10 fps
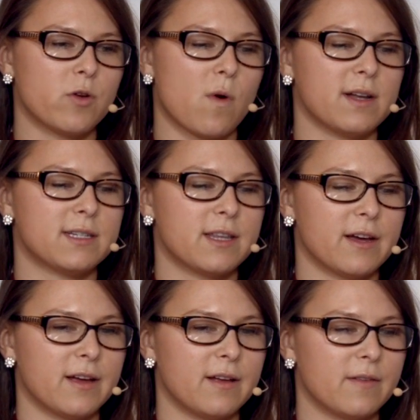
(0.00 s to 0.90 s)
was
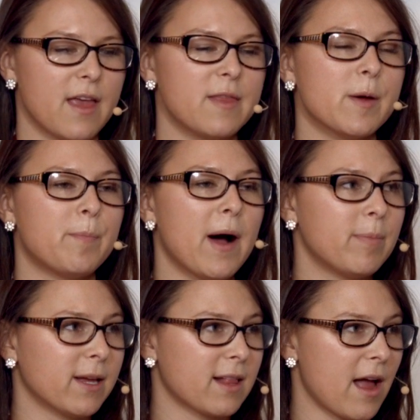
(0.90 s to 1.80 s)
the, in the
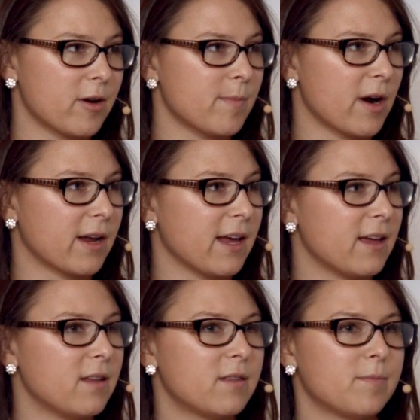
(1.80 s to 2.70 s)
public cloud
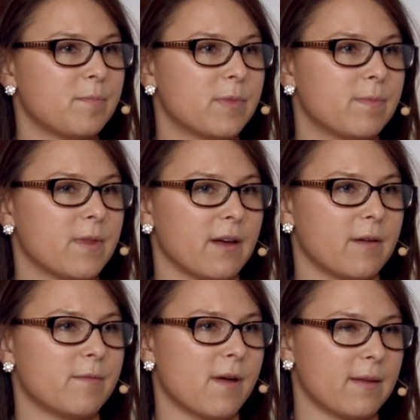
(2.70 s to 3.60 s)
market, the
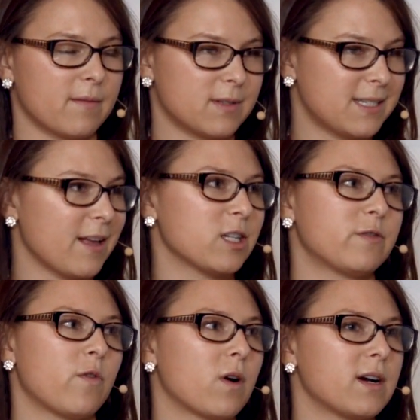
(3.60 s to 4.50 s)

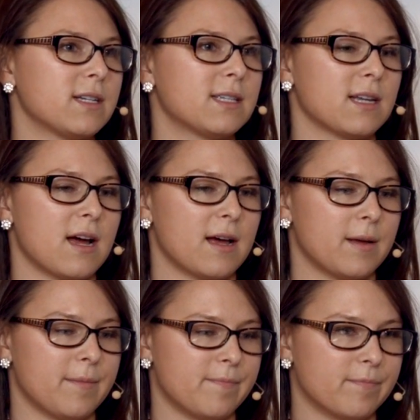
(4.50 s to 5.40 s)
Salesforce,
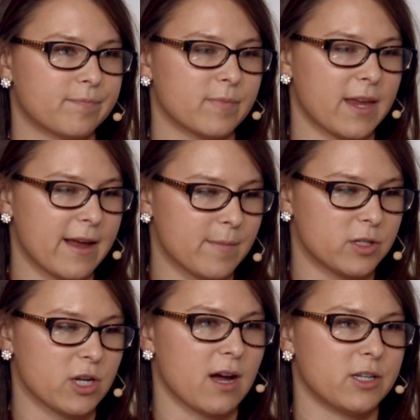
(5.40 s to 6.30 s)
um,
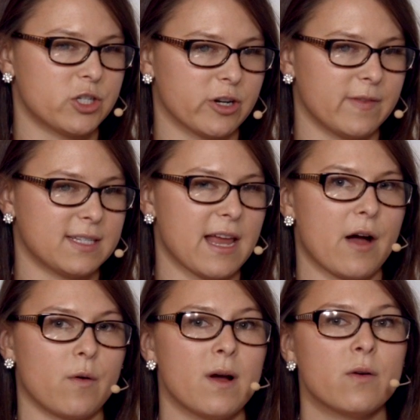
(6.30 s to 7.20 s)
Amazon,
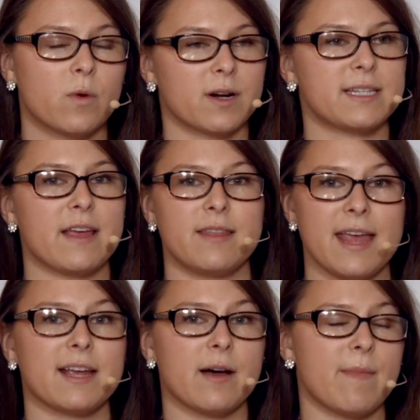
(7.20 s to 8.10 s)
ServiceNow, Workday,
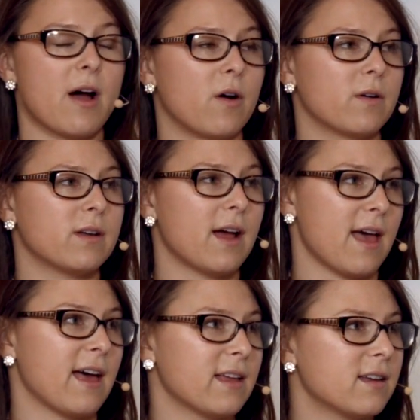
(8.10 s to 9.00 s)
they come out
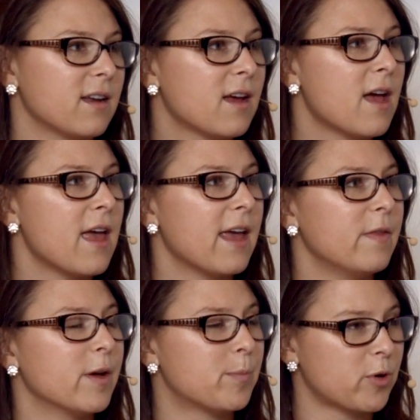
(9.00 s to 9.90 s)
ahead. In
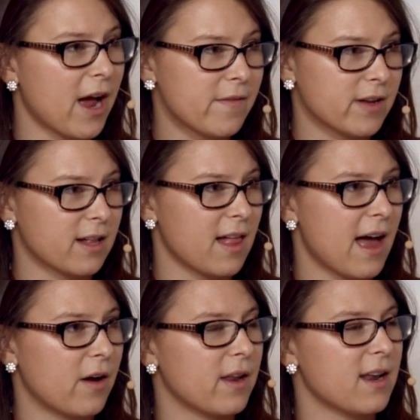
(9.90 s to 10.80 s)
the private
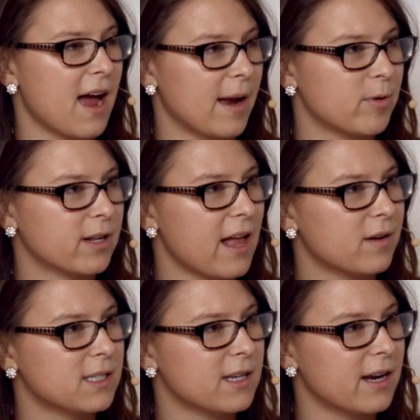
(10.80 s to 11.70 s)
cloud and hybrid
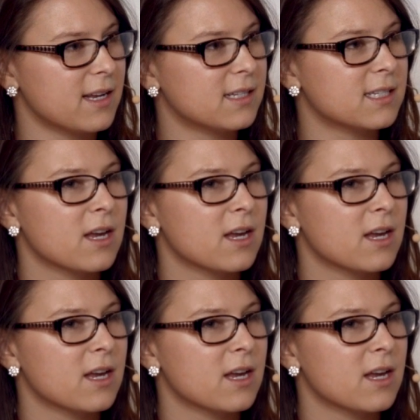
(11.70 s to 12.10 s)
cloud studies,